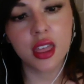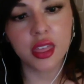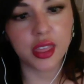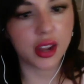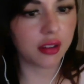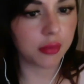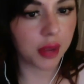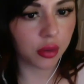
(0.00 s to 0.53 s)
that
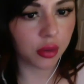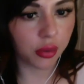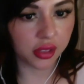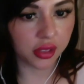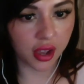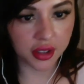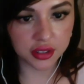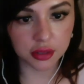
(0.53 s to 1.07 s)
I've made with
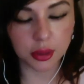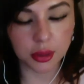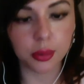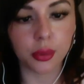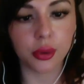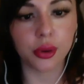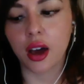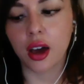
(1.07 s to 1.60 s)
lots of
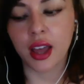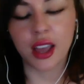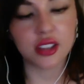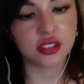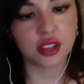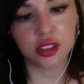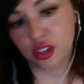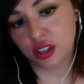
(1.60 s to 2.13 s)
people. It has
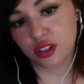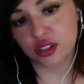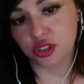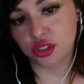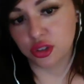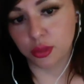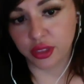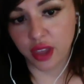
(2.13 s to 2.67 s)
nothing to
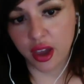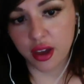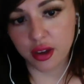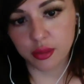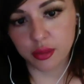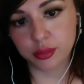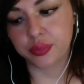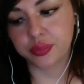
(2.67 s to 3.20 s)
do with
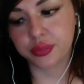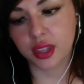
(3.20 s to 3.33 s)
them.